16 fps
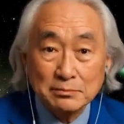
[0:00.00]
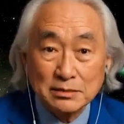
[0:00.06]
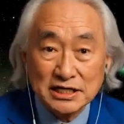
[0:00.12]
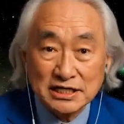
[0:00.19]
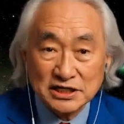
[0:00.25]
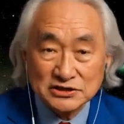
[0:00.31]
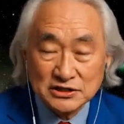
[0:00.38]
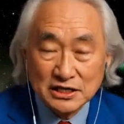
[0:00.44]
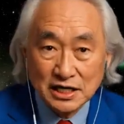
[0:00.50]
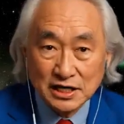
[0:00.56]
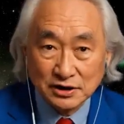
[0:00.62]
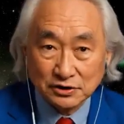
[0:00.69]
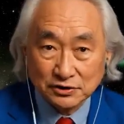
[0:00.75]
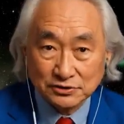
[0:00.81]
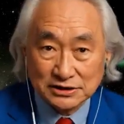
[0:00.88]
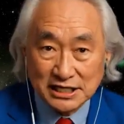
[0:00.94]

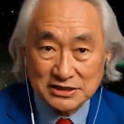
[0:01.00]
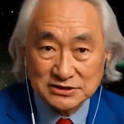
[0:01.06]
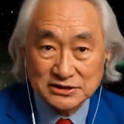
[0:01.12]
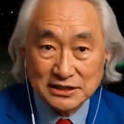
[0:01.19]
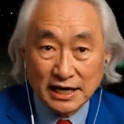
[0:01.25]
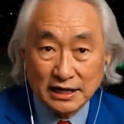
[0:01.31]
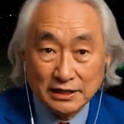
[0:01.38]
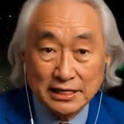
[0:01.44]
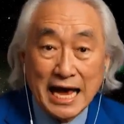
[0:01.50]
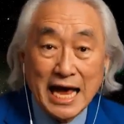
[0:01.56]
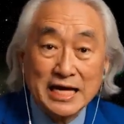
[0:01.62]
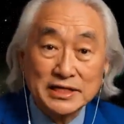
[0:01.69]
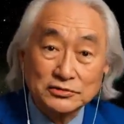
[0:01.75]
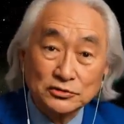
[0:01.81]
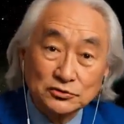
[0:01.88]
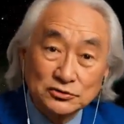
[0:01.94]
Unfortunately, at the time we are
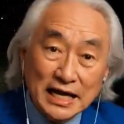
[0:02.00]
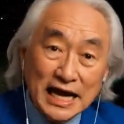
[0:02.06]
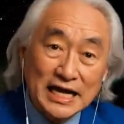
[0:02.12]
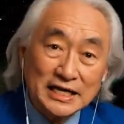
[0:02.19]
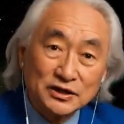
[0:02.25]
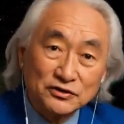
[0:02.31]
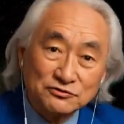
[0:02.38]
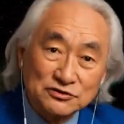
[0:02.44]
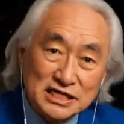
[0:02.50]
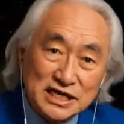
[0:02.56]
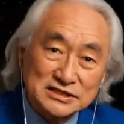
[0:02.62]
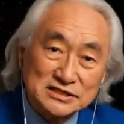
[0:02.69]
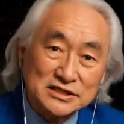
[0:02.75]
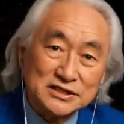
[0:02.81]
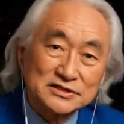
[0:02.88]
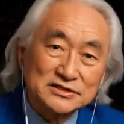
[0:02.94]
making this video,
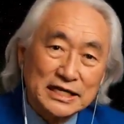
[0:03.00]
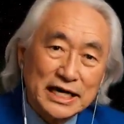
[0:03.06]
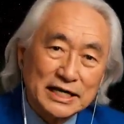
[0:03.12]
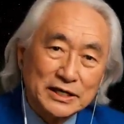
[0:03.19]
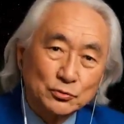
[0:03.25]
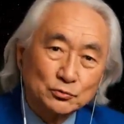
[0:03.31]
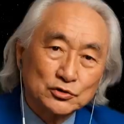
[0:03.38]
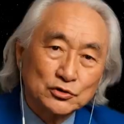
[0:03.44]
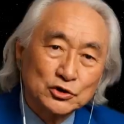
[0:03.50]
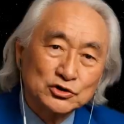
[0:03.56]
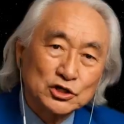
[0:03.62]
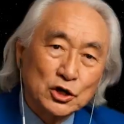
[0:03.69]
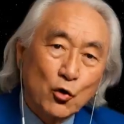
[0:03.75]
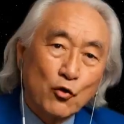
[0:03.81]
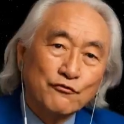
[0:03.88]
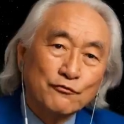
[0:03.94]
that image
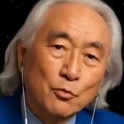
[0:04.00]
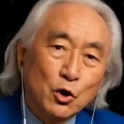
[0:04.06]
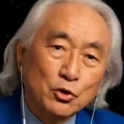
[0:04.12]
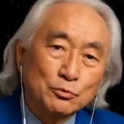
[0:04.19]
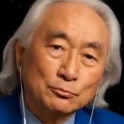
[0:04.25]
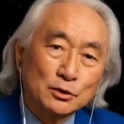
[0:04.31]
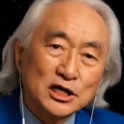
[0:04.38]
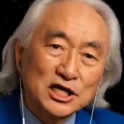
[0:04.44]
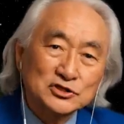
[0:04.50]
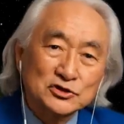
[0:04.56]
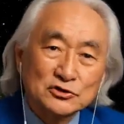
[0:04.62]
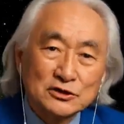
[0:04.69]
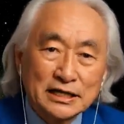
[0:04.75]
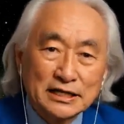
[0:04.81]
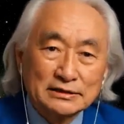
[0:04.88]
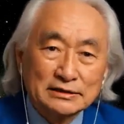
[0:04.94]
has not been
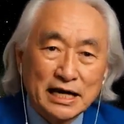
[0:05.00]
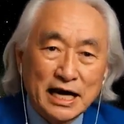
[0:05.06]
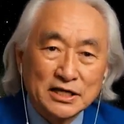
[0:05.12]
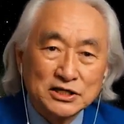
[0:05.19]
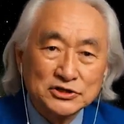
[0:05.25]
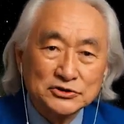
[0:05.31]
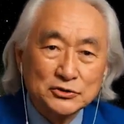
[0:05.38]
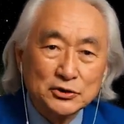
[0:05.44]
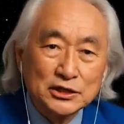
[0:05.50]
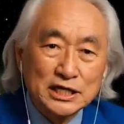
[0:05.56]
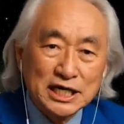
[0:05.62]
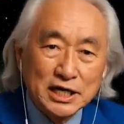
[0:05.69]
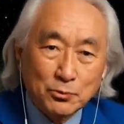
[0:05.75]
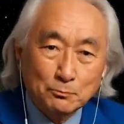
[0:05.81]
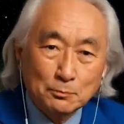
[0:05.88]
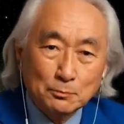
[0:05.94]
released, if it was even
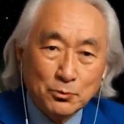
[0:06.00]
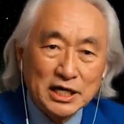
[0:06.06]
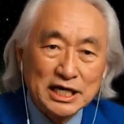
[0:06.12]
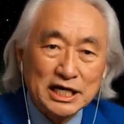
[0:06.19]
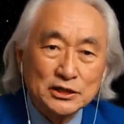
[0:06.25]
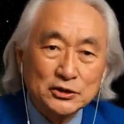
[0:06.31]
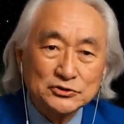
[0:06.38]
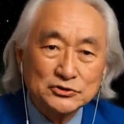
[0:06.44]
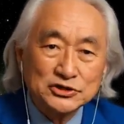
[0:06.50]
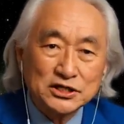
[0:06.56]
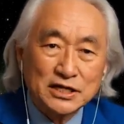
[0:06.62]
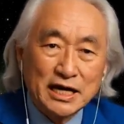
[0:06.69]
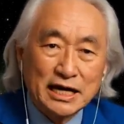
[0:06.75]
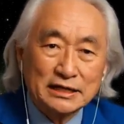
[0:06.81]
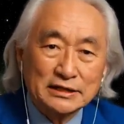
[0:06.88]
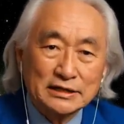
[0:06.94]
taken at all.
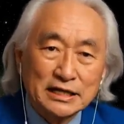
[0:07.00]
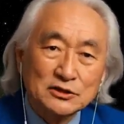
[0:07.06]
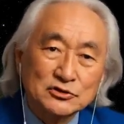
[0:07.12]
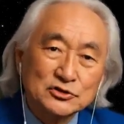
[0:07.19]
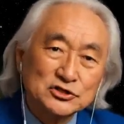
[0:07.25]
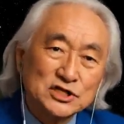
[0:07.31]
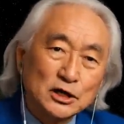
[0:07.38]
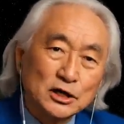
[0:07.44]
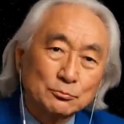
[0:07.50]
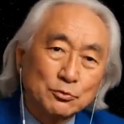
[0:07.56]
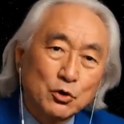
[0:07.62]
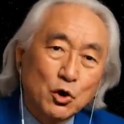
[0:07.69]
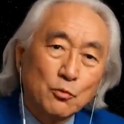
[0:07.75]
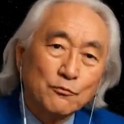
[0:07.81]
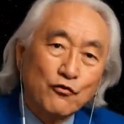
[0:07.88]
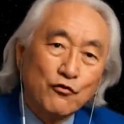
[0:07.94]

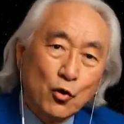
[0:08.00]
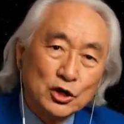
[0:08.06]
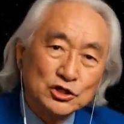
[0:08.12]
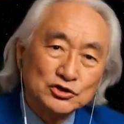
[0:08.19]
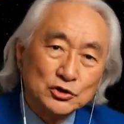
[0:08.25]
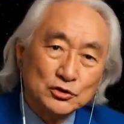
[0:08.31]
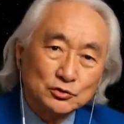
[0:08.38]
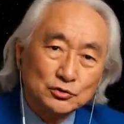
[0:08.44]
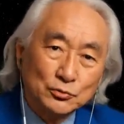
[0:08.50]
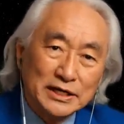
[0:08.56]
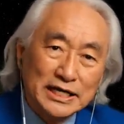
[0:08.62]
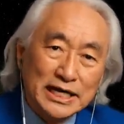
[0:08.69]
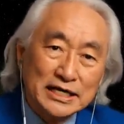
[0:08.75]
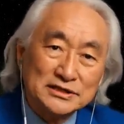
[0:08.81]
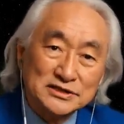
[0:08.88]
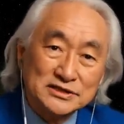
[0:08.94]
Basically, there's been a
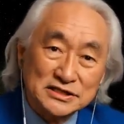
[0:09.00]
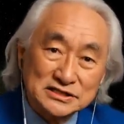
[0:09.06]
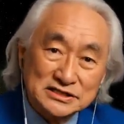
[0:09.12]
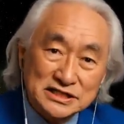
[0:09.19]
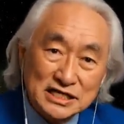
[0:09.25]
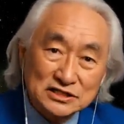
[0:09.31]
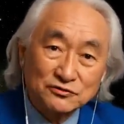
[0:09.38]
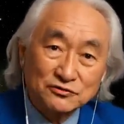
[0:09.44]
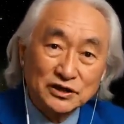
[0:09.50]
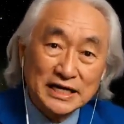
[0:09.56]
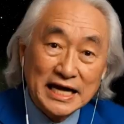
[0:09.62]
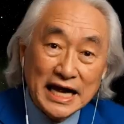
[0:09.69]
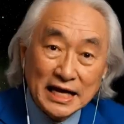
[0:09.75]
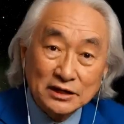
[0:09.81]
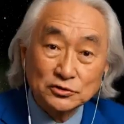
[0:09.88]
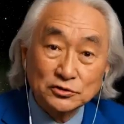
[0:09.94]
shutdown of the US
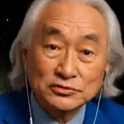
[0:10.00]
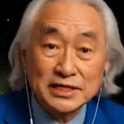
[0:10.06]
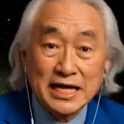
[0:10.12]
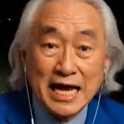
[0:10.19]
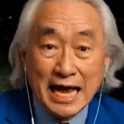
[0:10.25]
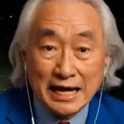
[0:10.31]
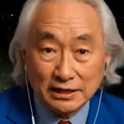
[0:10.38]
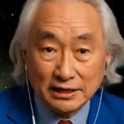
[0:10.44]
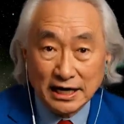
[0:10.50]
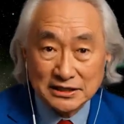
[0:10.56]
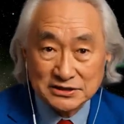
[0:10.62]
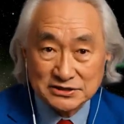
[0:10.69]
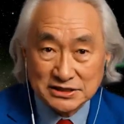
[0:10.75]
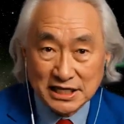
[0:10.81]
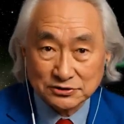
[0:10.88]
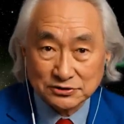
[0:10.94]
government, and people
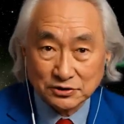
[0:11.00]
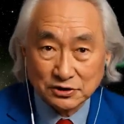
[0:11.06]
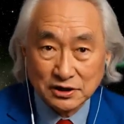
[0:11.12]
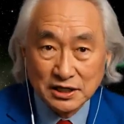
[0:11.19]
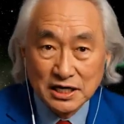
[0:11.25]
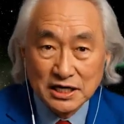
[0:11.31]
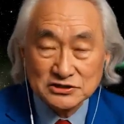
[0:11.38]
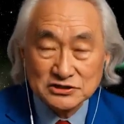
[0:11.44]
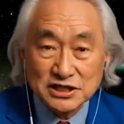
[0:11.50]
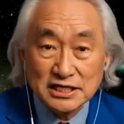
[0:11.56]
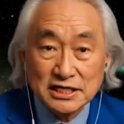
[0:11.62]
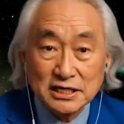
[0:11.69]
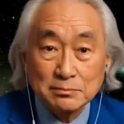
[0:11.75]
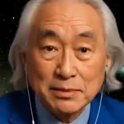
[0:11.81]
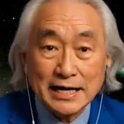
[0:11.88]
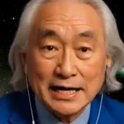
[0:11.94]
at NASA aren't
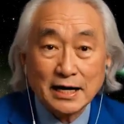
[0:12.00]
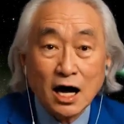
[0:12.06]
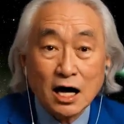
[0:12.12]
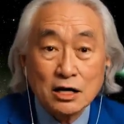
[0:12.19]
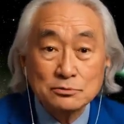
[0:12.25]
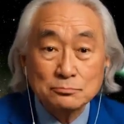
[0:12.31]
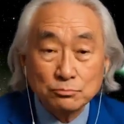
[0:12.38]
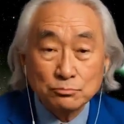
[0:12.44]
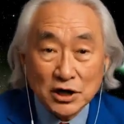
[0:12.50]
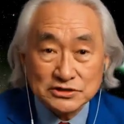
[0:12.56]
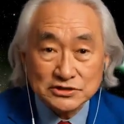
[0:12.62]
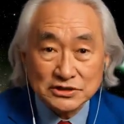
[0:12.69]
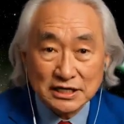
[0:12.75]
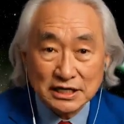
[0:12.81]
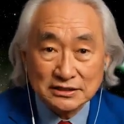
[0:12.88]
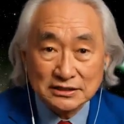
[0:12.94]
going to work until
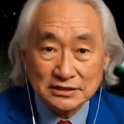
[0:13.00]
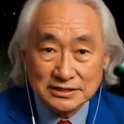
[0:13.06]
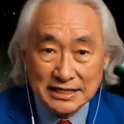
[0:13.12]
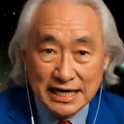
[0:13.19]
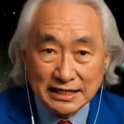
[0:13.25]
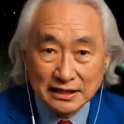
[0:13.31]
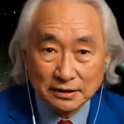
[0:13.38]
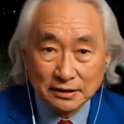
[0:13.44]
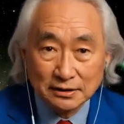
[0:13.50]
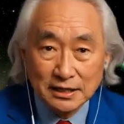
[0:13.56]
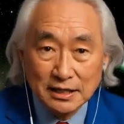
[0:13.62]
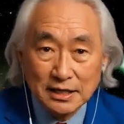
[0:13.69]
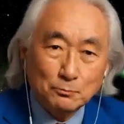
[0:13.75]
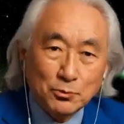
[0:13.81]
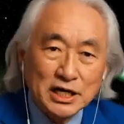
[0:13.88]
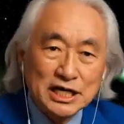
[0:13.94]
some political stuff
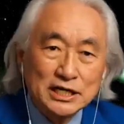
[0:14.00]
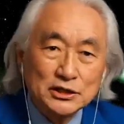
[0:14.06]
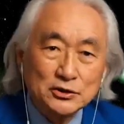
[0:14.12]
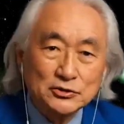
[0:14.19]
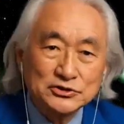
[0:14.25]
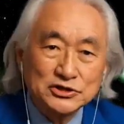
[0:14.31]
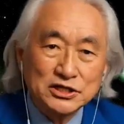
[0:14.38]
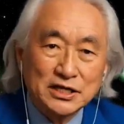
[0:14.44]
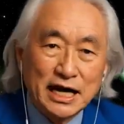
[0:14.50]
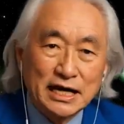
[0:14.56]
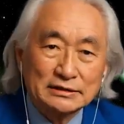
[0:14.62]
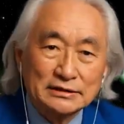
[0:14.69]
gets resolved, which